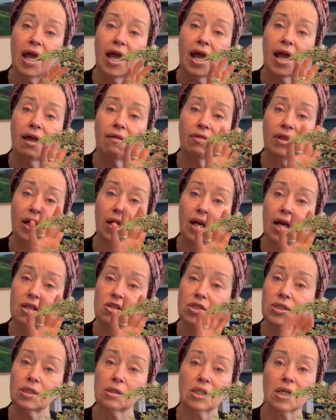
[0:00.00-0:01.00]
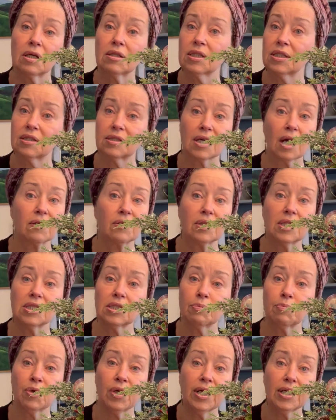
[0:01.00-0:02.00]
And then I just stuck the
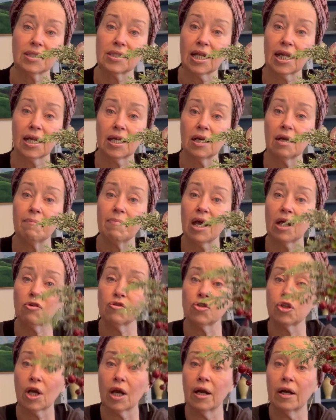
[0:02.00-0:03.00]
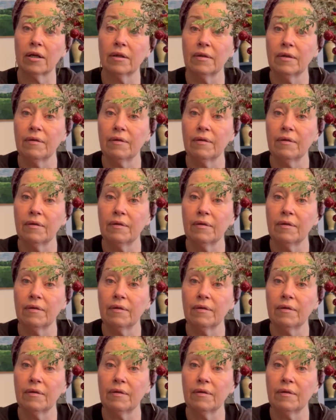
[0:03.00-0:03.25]
sprigs in a bell jar,